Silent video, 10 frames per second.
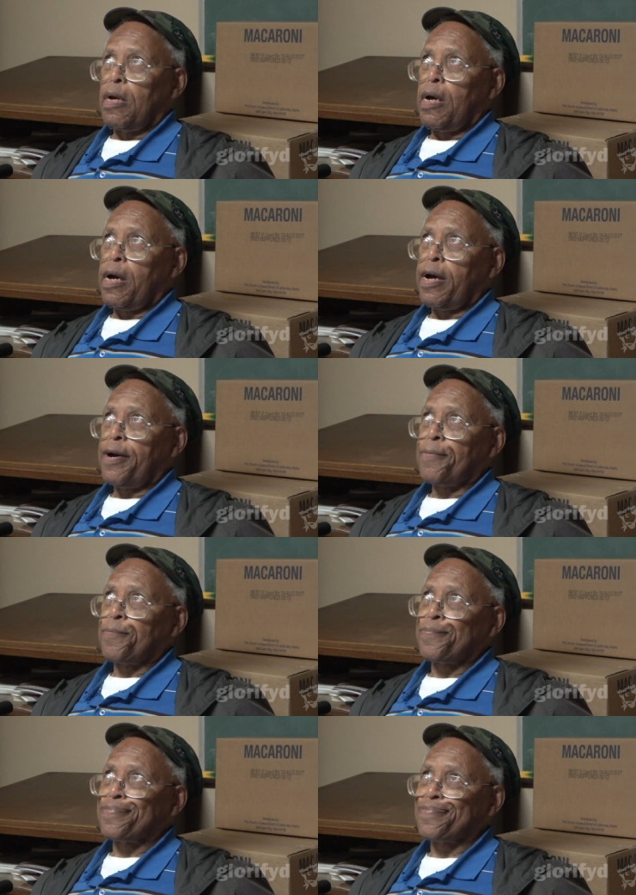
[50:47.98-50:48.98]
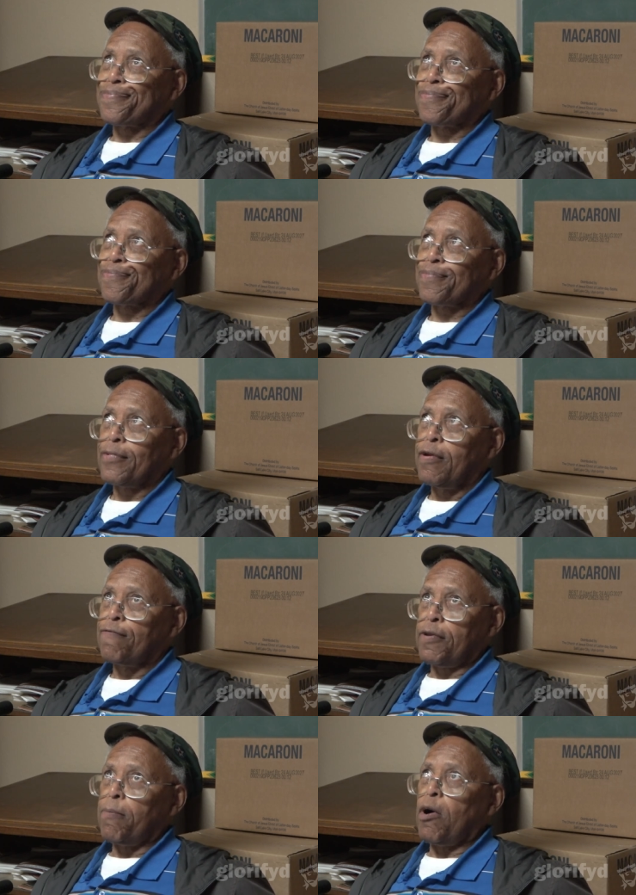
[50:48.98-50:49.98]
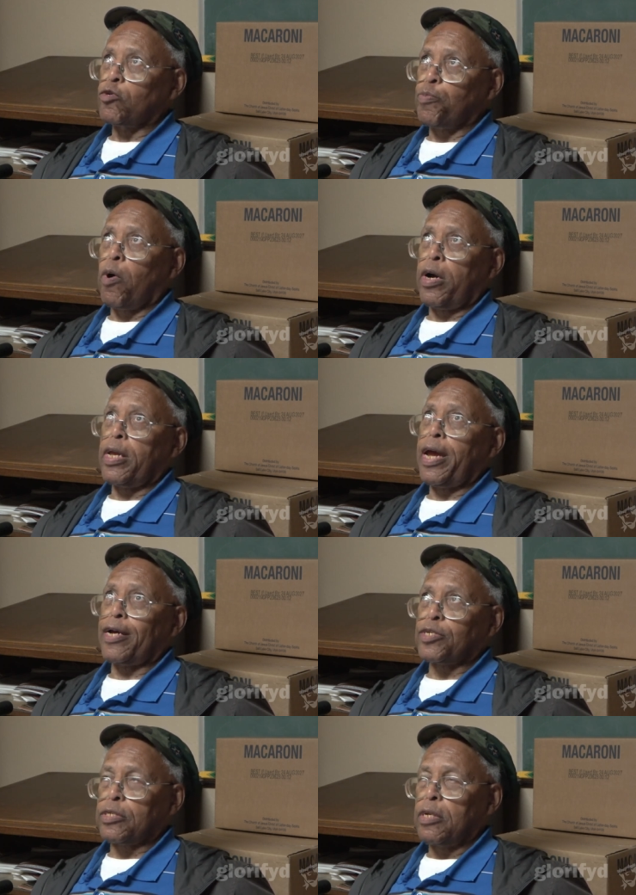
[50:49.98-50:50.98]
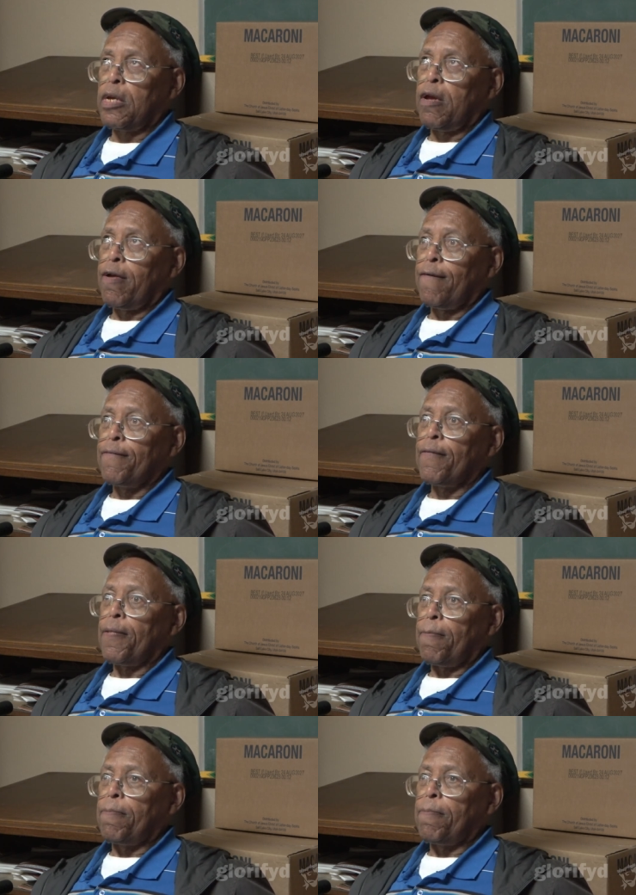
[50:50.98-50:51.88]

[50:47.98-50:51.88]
Um, for the most part, yes. Just before the gathering.